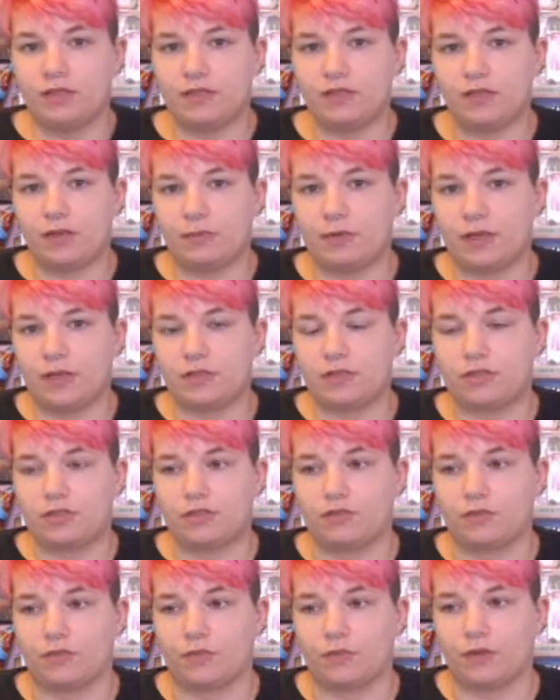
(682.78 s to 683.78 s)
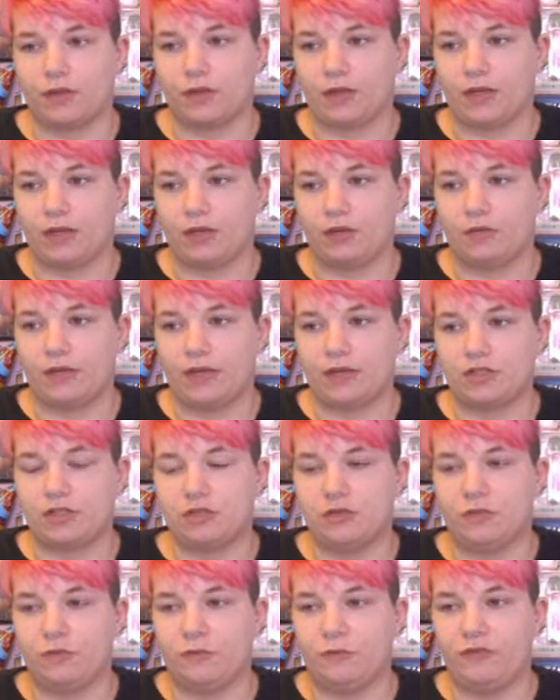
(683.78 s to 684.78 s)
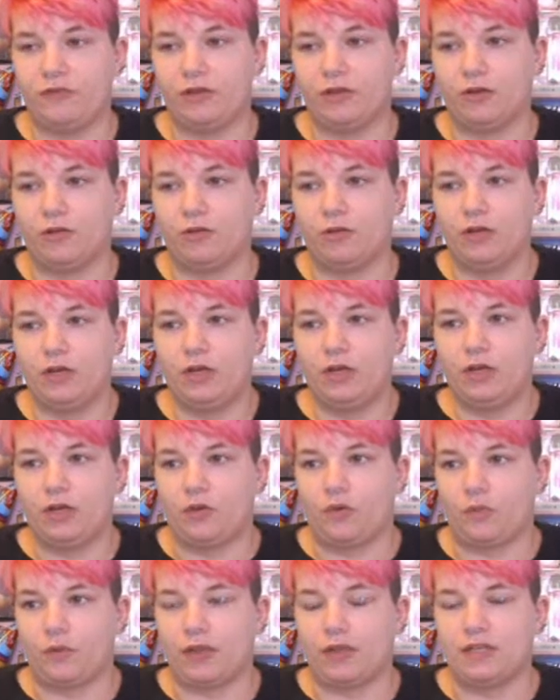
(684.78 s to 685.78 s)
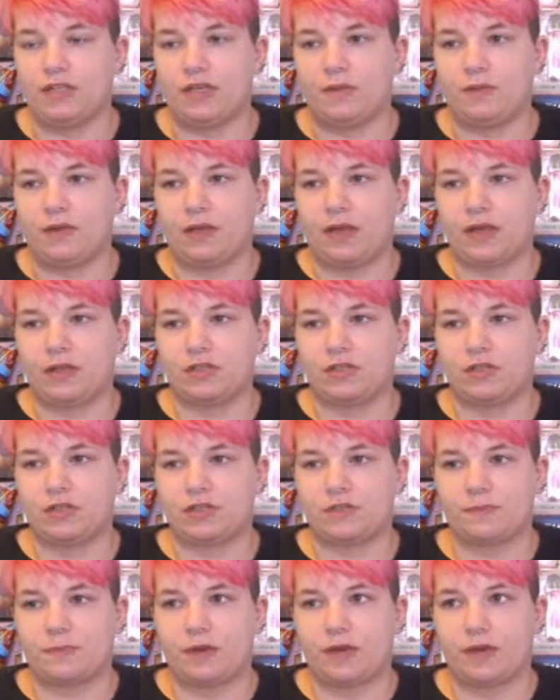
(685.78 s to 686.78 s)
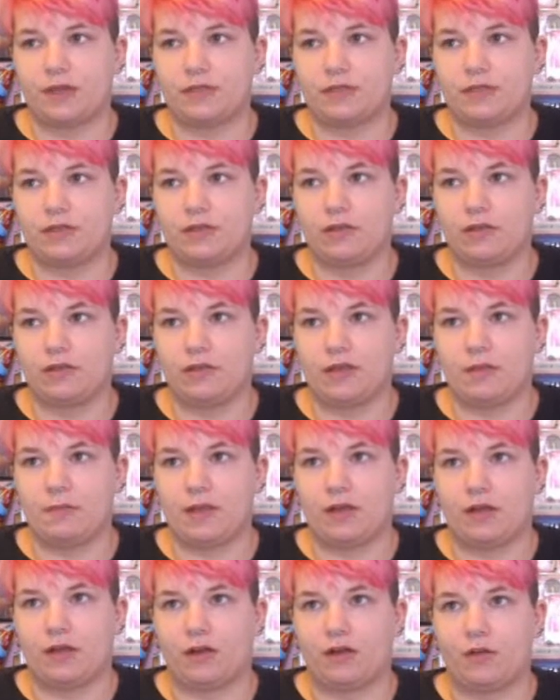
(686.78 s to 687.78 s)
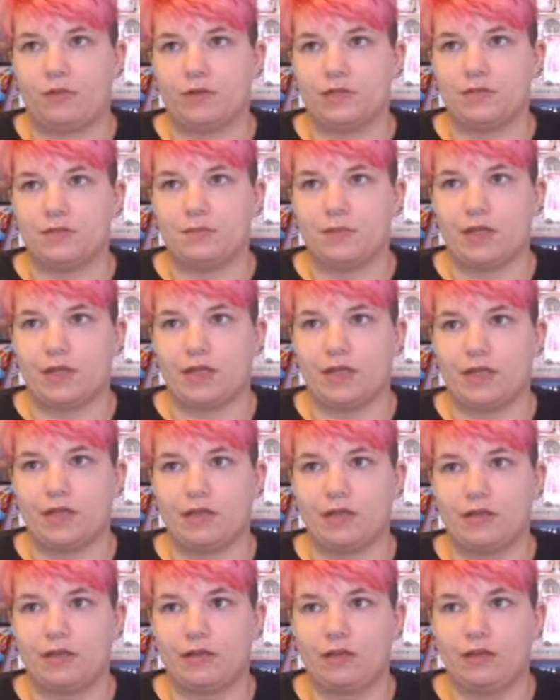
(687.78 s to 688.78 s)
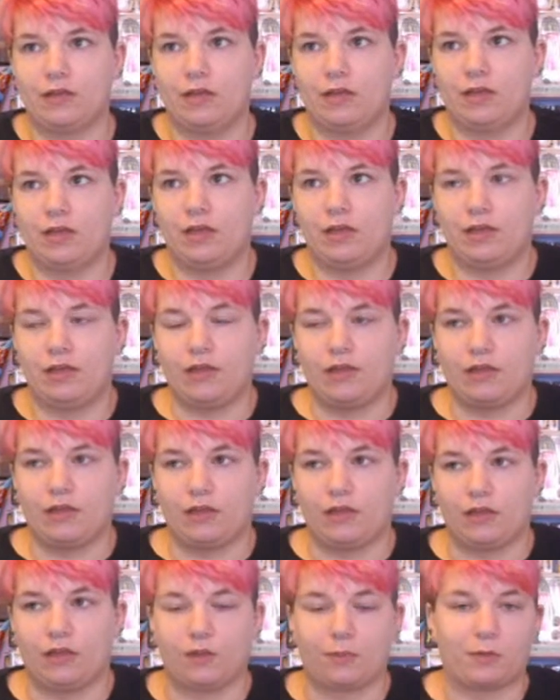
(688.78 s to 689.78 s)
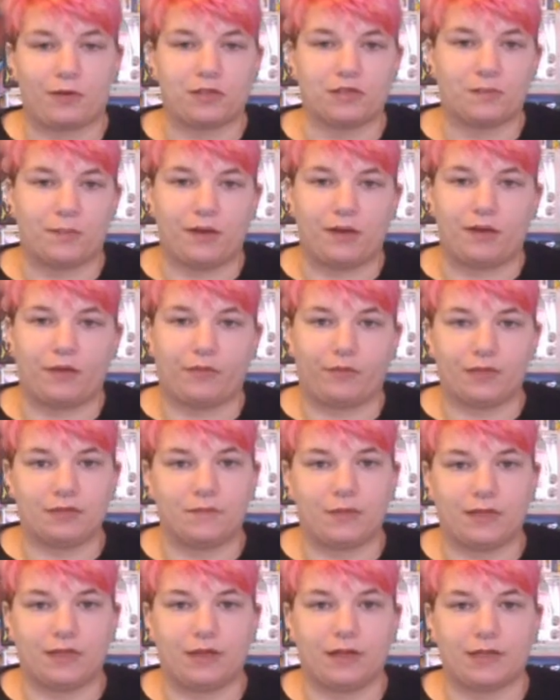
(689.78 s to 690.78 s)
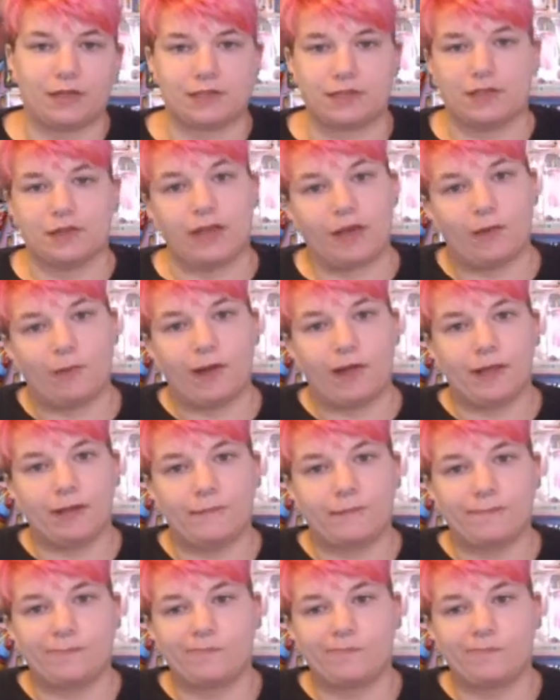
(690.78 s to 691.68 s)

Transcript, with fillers: It's a double-edged sword, really. You get to feel really deep connections, but they may not always be, the other person may not always be connected in that way.